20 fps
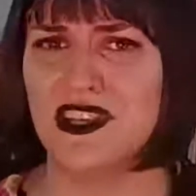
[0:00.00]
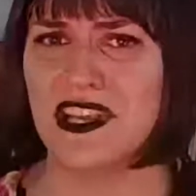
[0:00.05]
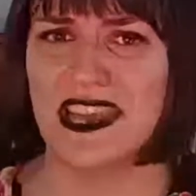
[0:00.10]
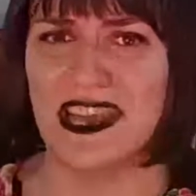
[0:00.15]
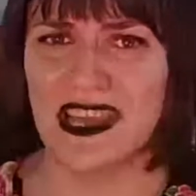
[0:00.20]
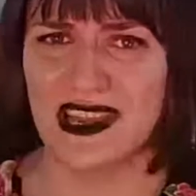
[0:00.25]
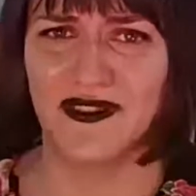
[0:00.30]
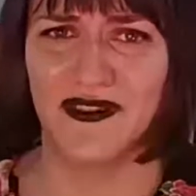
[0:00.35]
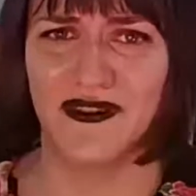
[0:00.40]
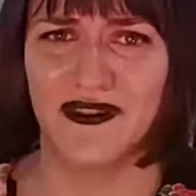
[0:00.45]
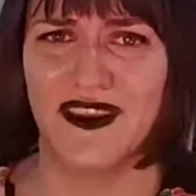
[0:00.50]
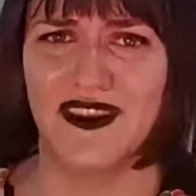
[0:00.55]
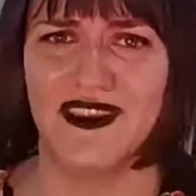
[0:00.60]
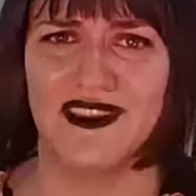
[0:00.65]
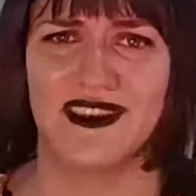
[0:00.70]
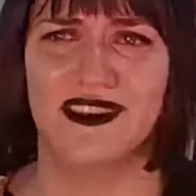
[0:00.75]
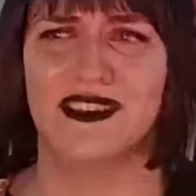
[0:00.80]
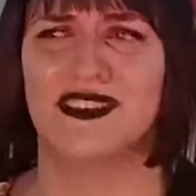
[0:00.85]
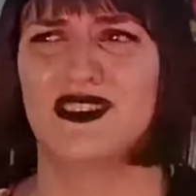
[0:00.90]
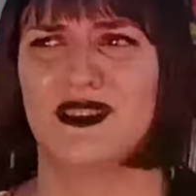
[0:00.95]
ick
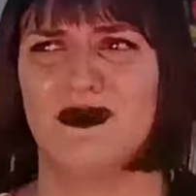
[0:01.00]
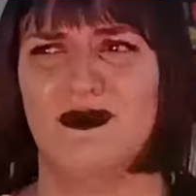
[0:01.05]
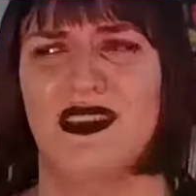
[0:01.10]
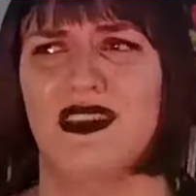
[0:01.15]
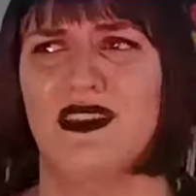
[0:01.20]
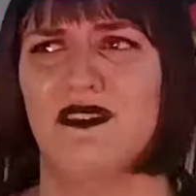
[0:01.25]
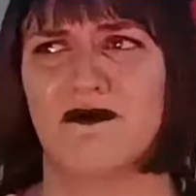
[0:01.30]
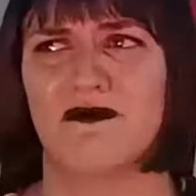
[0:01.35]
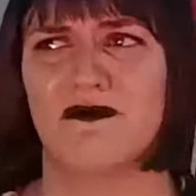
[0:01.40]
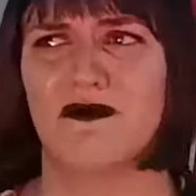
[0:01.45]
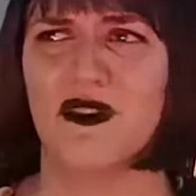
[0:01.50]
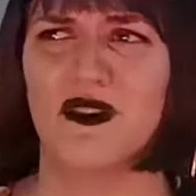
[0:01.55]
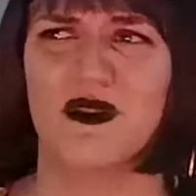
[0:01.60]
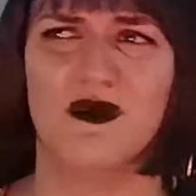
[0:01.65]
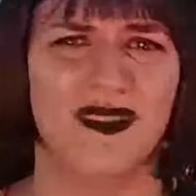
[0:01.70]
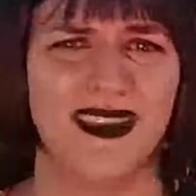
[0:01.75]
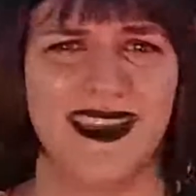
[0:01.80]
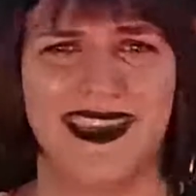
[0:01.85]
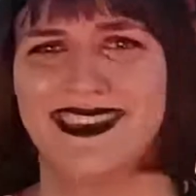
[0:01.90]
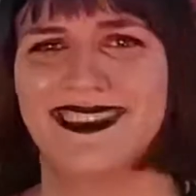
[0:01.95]
feeling to be
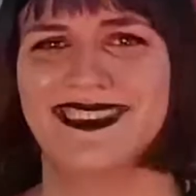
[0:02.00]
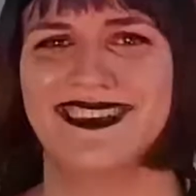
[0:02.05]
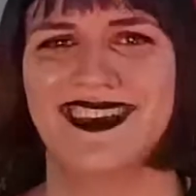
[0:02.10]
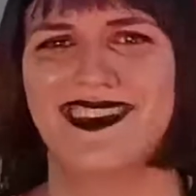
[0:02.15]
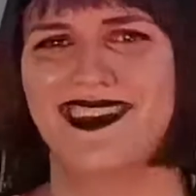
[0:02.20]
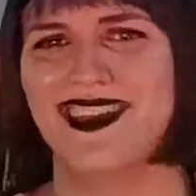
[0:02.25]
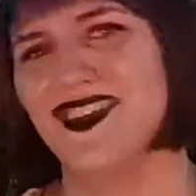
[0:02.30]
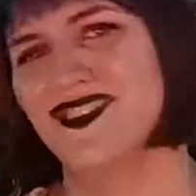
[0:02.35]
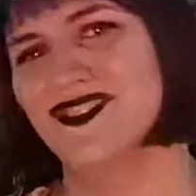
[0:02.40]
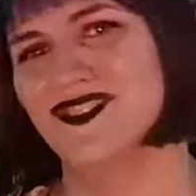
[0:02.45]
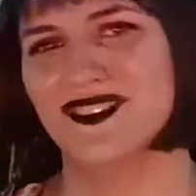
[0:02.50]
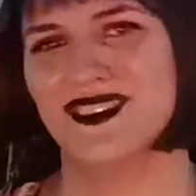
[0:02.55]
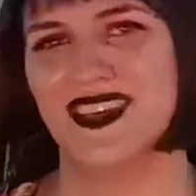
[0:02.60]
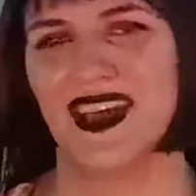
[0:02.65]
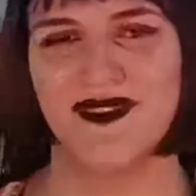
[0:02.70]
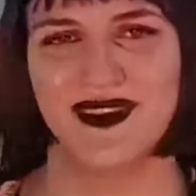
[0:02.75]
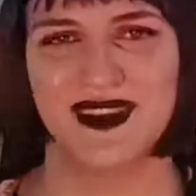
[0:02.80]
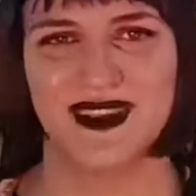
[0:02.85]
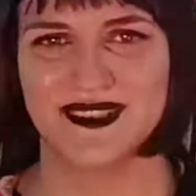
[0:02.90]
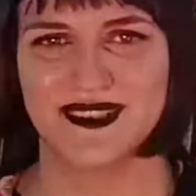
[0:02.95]
role-playing teenagers
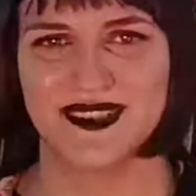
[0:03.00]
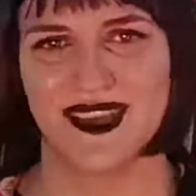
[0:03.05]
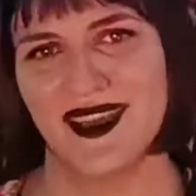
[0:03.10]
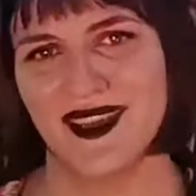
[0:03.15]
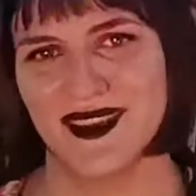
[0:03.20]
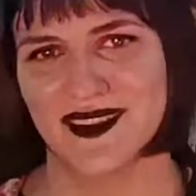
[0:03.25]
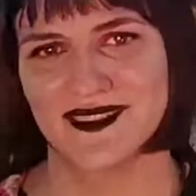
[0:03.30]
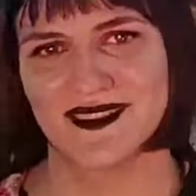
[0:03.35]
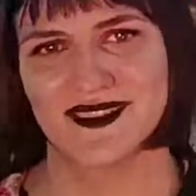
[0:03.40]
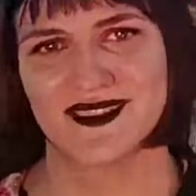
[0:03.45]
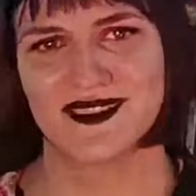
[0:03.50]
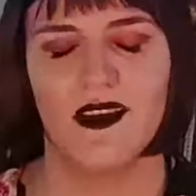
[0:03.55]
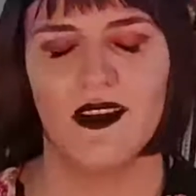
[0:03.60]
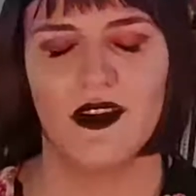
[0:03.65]
having sex.